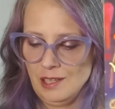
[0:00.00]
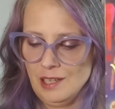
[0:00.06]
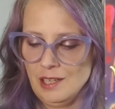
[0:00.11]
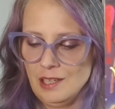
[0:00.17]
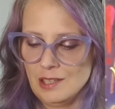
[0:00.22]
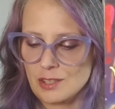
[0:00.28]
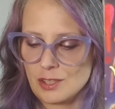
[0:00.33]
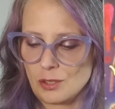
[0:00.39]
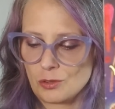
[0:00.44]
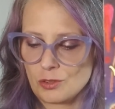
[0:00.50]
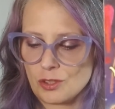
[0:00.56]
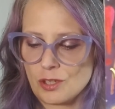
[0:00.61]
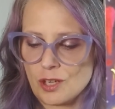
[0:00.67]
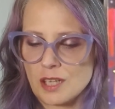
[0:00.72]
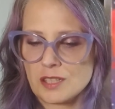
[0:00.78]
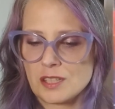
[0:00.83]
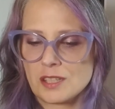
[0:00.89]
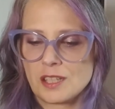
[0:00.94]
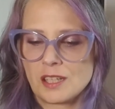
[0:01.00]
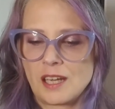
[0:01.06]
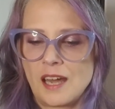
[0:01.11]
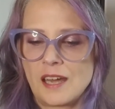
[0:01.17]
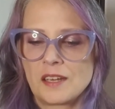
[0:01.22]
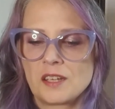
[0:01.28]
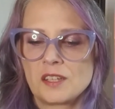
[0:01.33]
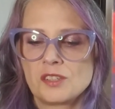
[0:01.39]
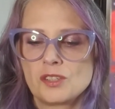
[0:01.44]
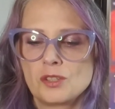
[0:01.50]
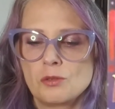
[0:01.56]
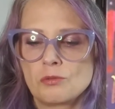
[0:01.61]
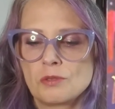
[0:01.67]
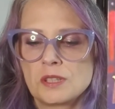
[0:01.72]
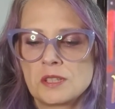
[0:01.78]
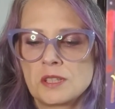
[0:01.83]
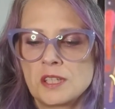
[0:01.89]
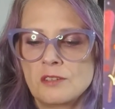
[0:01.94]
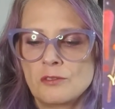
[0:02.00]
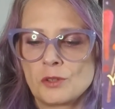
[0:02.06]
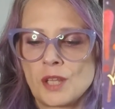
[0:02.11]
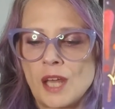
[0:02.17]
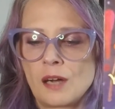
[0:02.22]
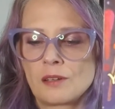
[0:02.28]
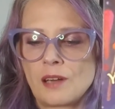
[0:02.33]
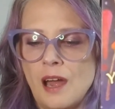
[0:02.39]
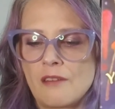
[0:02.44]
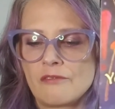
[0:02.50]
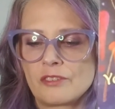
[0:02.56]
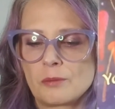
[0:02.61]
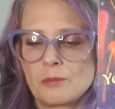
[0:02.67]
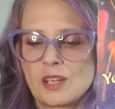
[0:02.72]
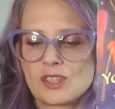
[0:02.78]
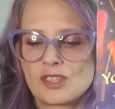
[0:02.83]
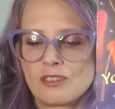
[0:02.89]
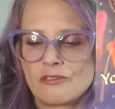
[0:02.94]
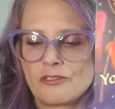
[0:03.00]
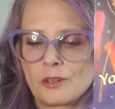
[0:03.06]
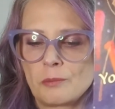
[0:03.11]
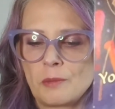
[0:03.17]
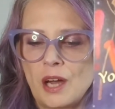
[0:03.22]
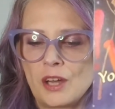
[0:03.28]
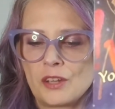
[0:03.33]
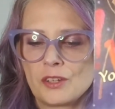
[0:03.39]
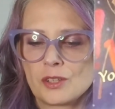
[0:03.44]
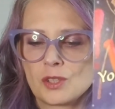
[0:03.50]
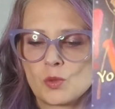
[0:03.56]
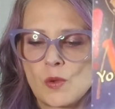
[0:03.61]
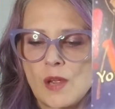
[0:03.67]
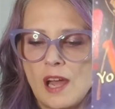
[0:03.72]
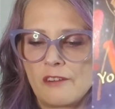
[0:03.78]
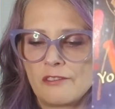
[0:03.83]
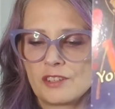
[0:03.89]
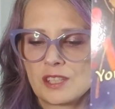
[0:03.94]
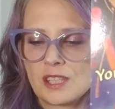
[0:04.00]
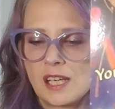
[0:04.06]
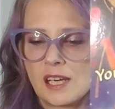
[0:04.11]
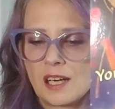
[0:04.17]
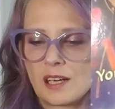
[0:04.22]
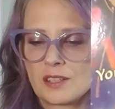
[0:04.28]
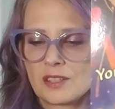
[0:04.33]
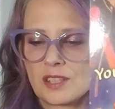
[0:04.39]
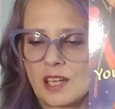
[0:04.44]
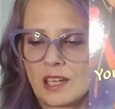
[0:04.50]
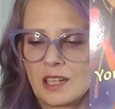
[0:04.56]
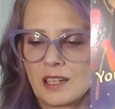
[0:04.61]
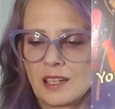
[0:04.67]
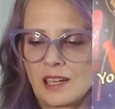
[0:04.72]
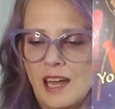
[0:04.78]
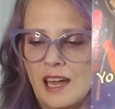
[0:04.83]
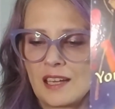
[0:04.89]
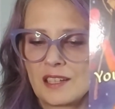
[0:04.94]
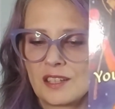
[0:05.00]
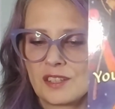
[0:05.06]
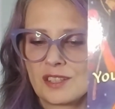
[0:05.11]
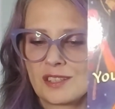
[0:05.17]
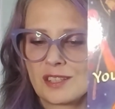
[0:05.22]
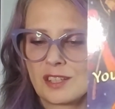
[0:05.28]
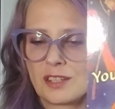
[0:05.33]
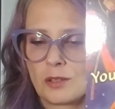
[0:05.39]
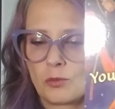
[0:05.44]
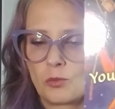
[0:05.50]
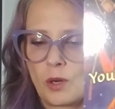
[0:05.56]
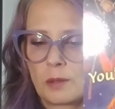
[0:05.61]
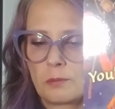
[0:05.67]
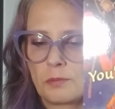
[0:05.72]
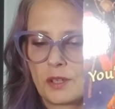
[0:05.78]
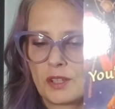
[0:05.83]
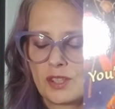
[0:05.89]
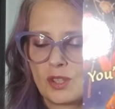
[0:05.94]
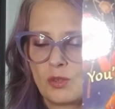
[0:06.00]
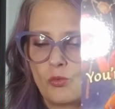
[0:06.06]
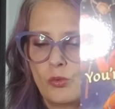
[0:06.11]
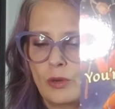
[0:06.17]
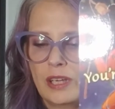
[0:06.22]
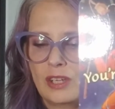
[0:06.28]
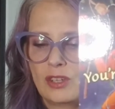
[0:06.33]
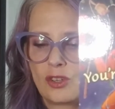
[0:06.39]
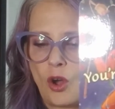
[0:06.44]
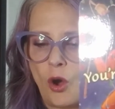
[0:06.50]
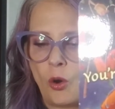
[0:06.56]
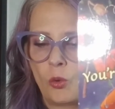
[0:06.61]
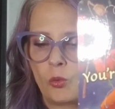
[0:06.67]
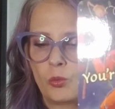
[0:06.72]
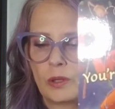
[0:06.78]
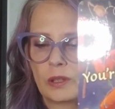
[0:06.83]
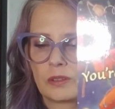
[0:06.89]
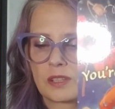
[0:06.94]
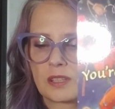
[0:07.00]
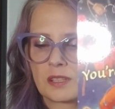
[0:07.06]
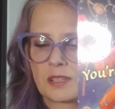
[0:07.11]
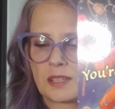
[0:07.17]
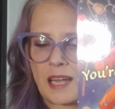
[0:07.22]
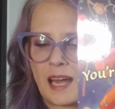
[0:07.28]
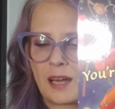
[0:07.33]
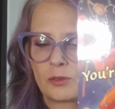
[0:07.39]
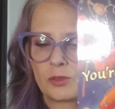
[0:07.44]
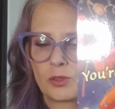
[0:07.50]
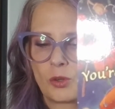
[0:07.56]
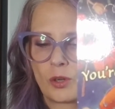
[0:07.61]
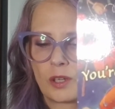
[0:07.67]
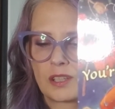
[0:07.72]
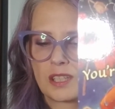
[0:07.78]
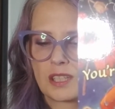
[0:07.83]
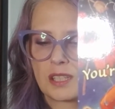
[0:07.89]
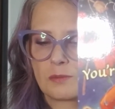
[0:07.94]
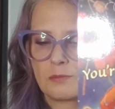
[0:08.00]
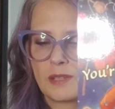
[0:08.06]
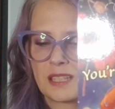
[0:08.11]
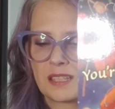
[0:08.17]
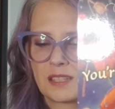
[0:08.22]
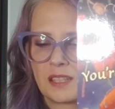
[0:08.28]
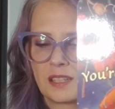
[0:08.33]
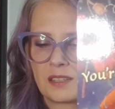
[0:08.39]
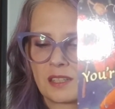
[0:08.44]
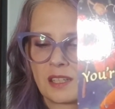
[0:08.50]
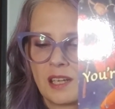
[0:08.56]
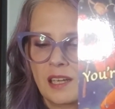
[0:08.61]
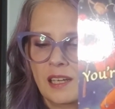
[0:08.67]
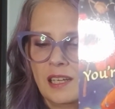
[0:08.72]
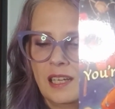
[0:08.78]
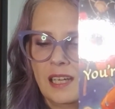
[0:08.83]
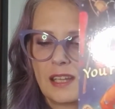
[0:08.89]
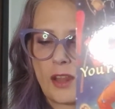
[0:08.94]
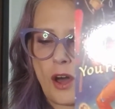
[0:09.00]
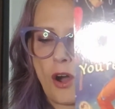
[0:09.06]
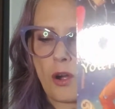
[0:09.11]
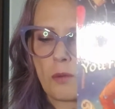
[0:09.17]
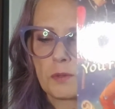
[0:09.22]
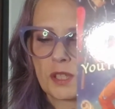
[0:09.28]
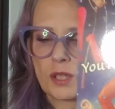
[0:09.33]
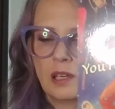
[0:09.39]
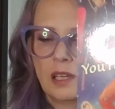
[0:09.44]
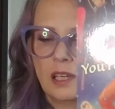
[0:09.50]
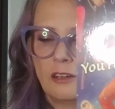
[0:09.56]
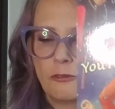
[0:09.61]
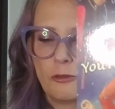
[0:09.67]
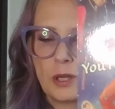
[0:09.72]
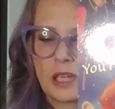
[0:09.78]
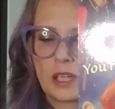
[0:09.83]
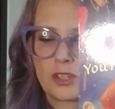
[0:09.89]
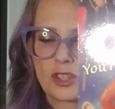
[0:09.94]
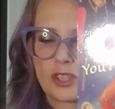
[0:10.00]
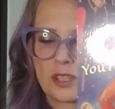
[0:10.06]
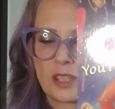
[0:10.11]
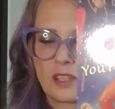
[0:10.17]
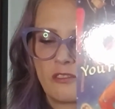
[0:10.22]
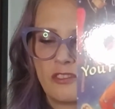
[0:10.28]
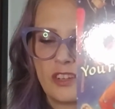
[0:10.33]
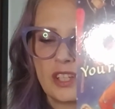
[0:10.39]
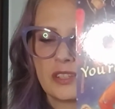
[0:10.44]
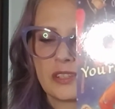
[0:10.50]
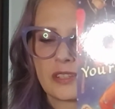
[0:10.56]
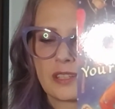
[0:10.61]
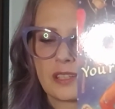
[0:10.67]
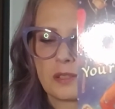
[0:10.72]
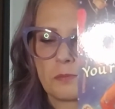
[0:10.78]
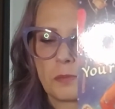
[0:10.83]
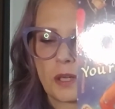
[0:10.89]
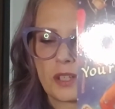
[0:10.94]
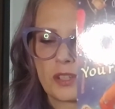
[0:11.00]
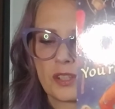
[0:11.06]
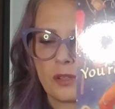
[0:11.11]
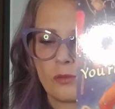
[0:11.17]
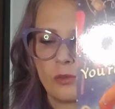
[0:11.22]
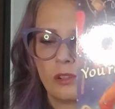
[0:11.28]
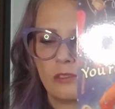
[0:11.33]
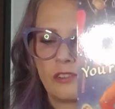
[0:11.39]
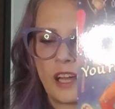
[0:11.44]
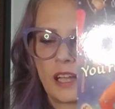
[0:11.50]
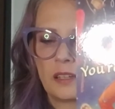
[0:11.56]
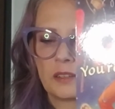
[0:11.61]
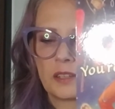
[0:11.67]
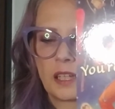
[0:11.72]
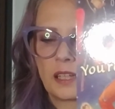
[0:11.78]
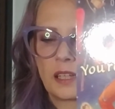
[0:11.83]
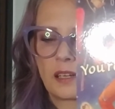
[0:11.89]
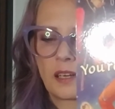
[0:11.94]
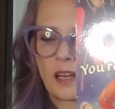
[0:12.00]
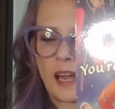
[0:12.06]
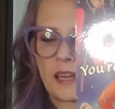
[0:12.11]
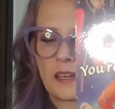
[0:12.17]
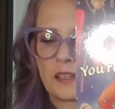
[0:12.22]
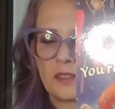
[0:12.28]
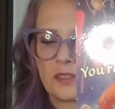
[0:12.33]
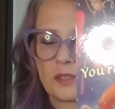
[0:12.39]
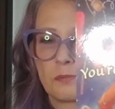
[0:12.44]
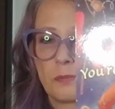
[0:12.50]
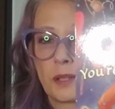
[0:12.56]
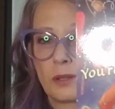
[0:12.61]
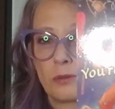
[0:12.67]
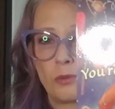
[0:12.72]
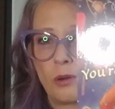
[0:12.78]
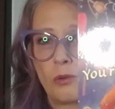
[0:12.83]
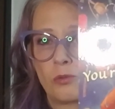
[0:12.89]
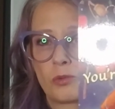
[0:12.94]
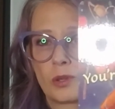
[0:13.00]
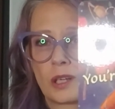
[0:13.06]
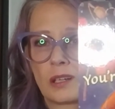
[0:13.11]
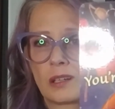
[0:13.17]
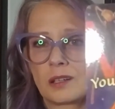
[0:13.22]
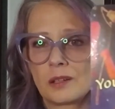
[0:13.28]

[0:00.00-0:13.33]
So trust the guidance you receive without confirmation from others. We often take our psychic guidance to the one person we know will discount or dismiss it, in the hopes that if we can just convince this person, we'll validate our guidance. But it won't work.